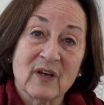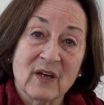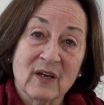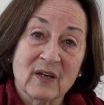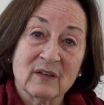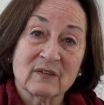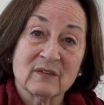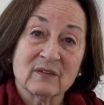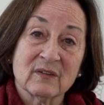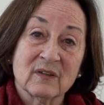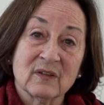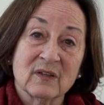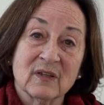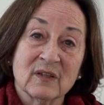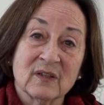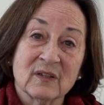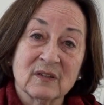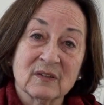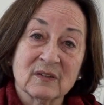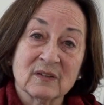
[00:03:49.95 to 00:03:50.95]
and
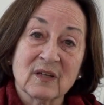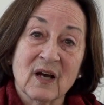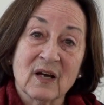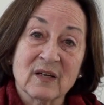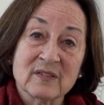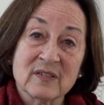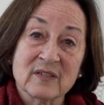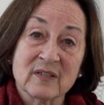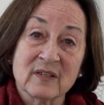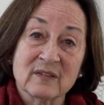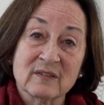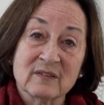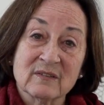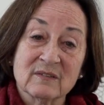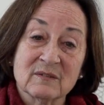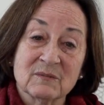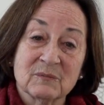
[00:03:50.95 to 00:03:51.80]
continents.